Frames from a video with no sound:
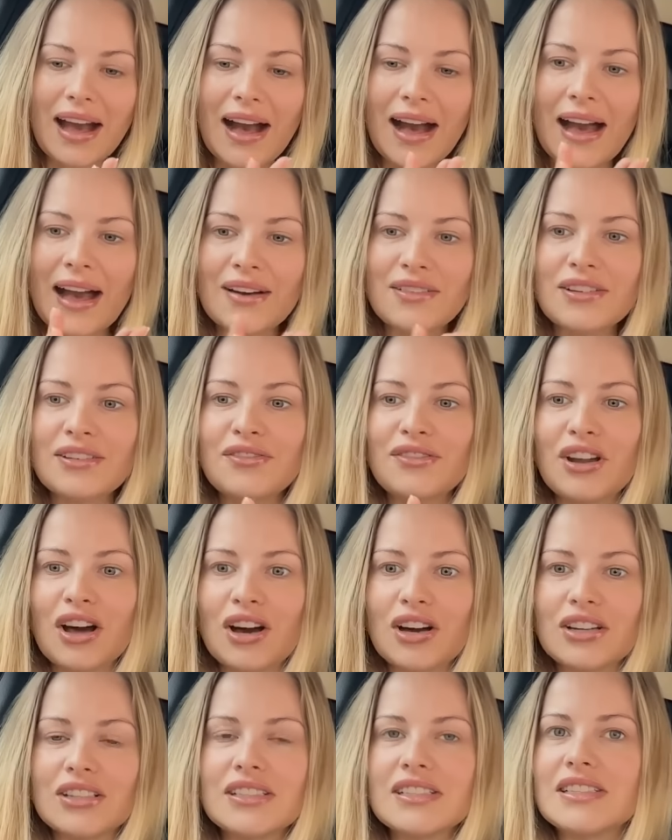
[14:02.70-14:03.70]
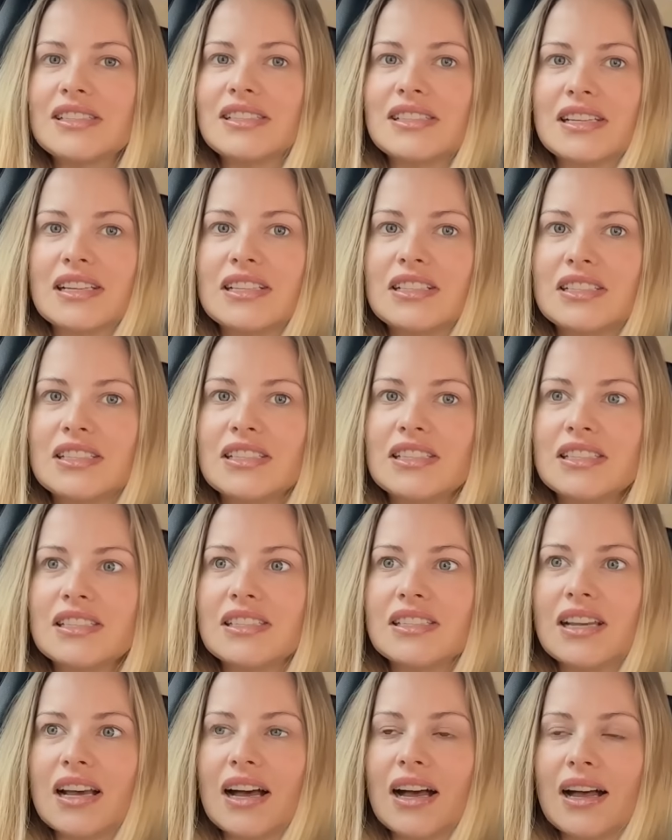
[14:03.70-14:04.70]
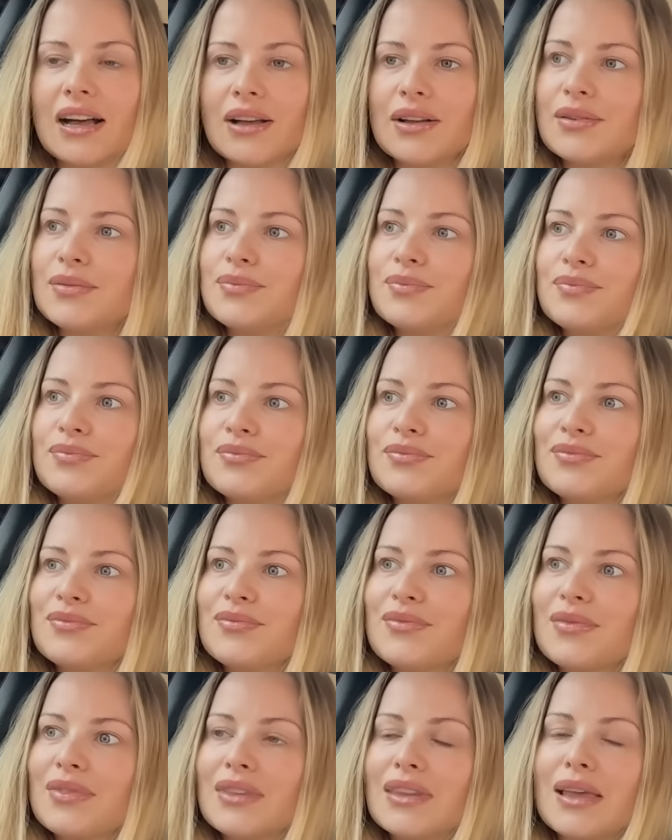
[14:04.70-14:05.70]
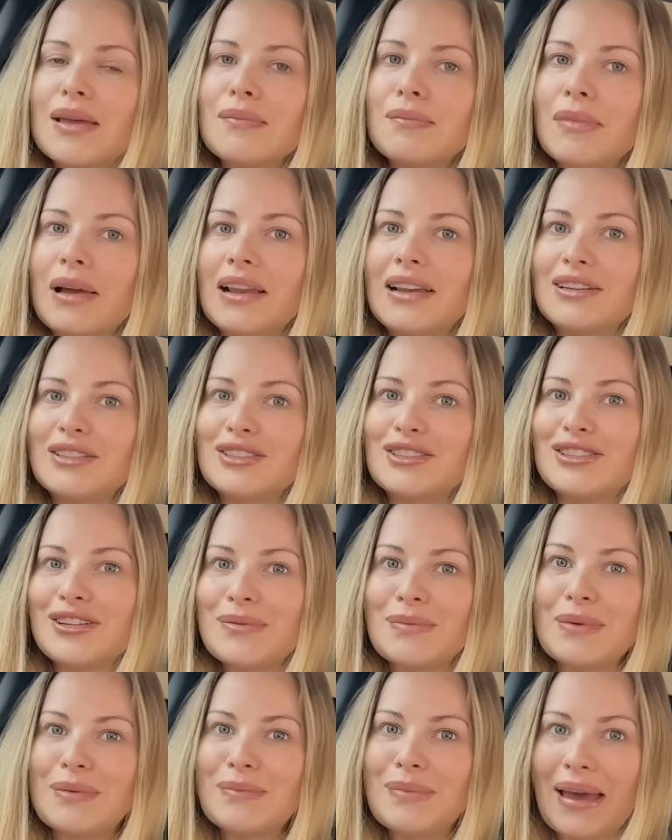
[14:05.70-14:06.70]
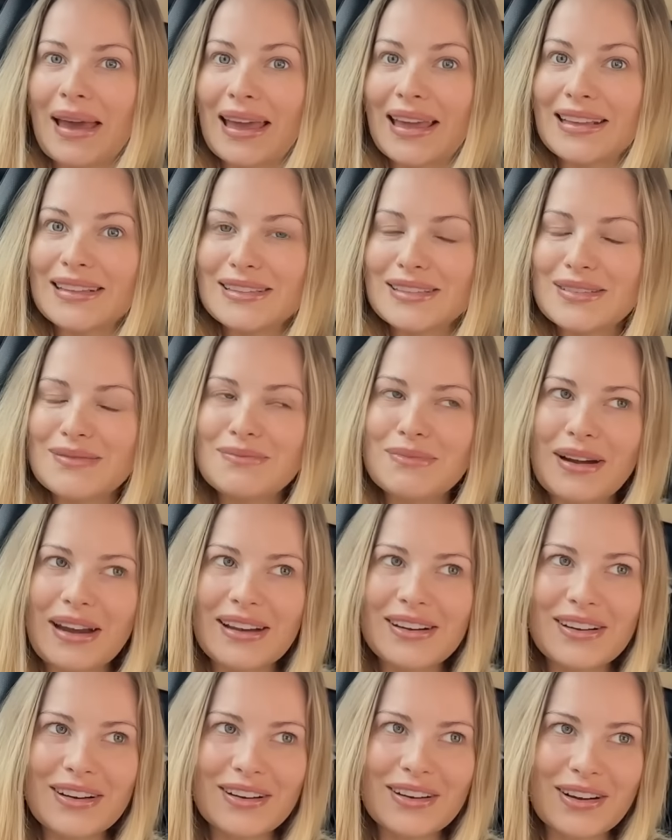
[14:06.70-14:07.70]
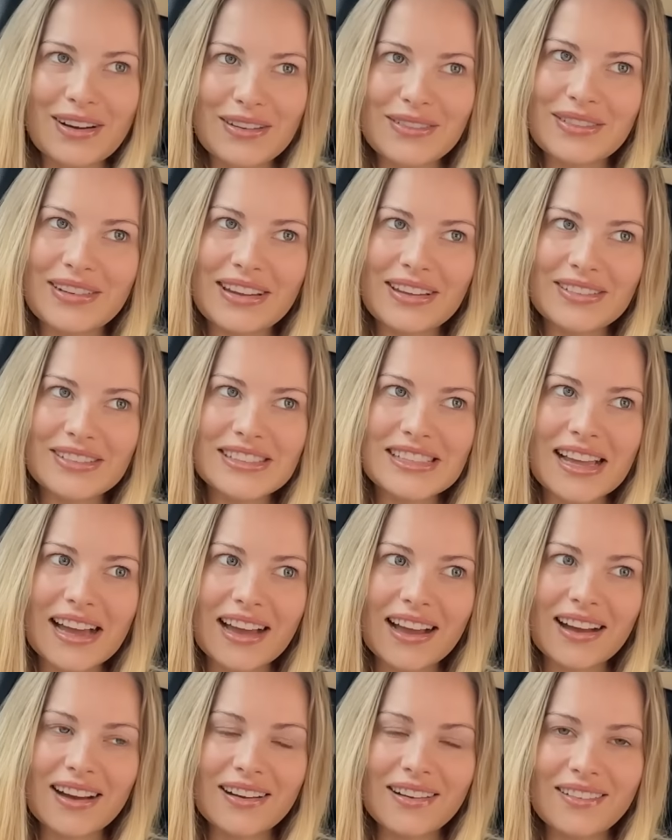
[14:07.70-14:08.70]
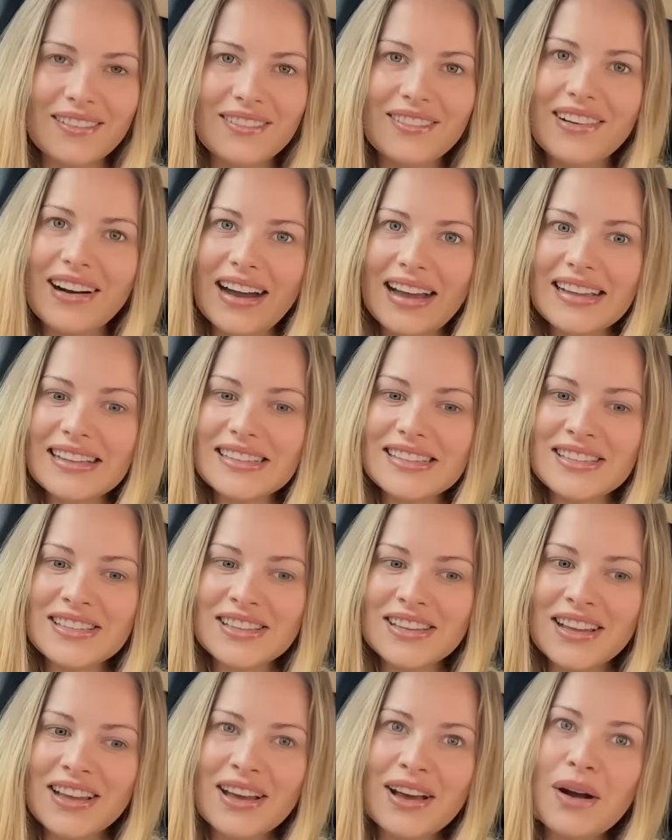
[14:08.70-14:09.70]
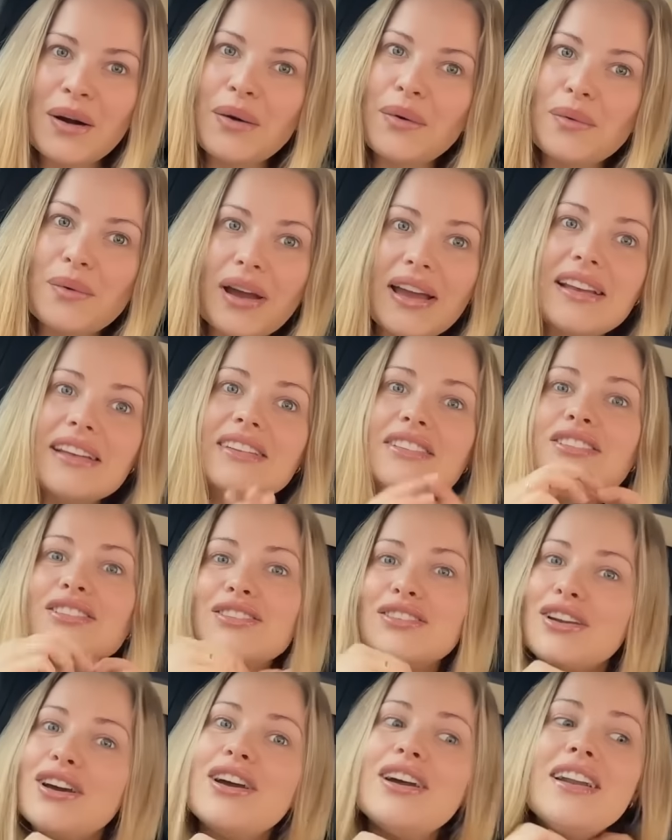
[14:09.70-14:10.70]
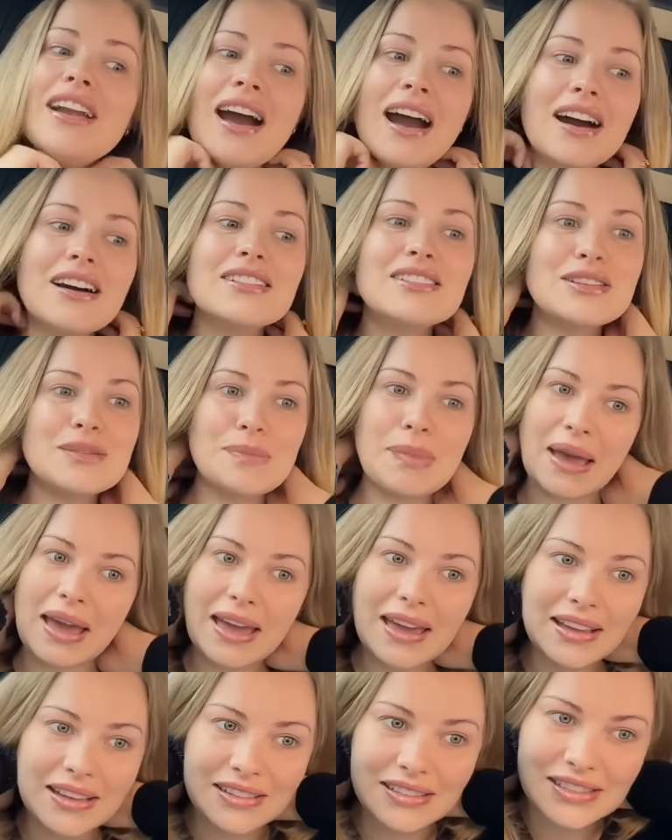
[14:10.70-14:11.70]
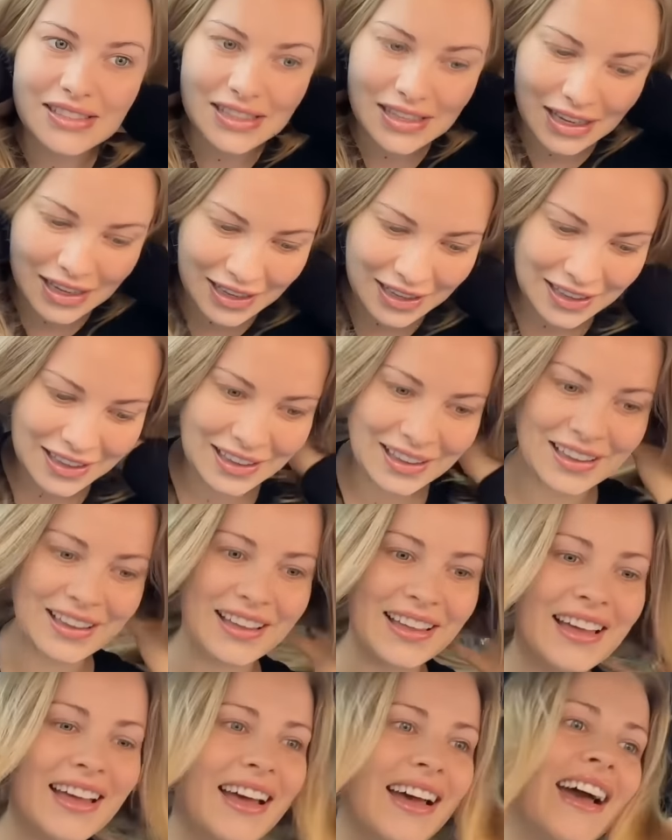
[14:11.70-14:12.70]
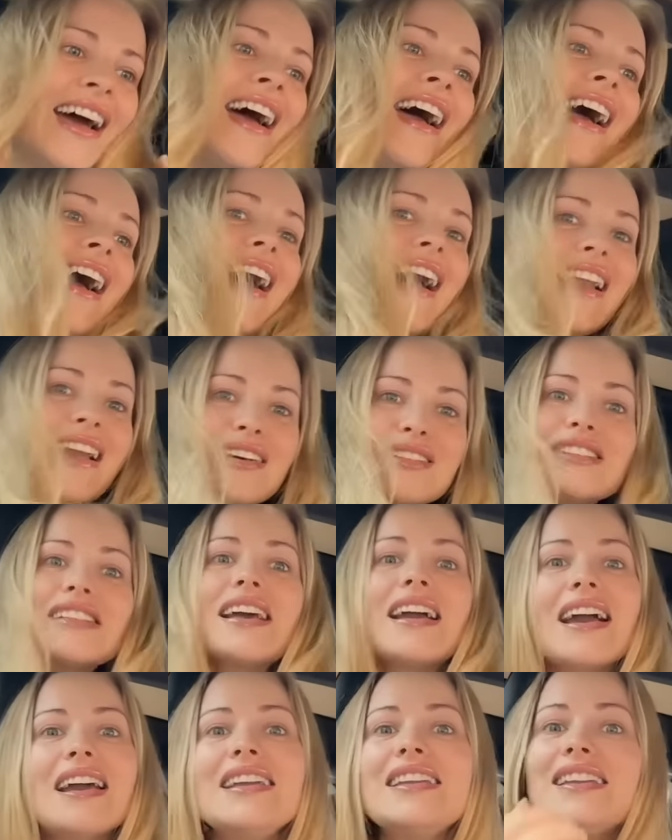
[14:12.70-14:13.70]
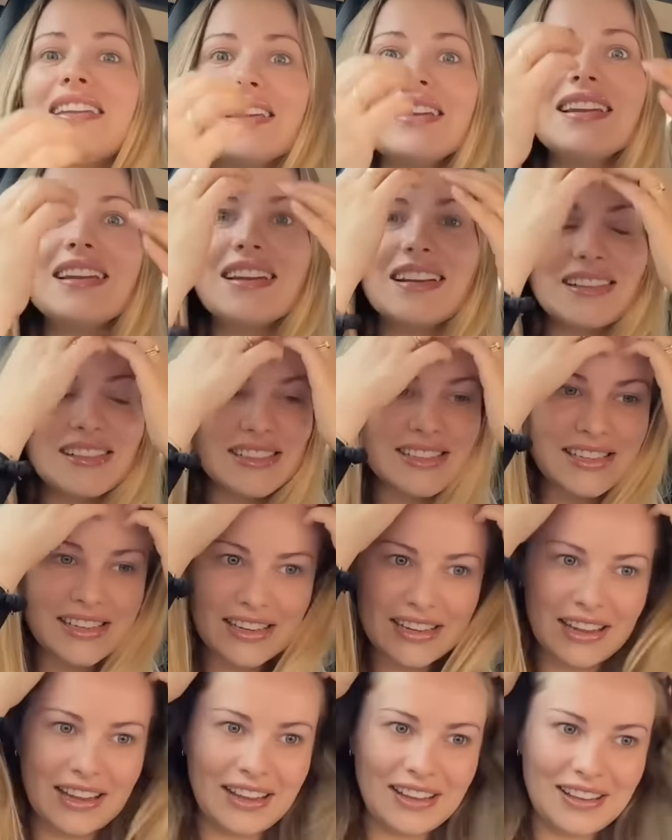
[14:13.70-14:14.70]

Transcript: I haven't vlogged since my little chip and paint. Brain got home and he was like, what? When did you learn how to paint? And I was like, I didn't. I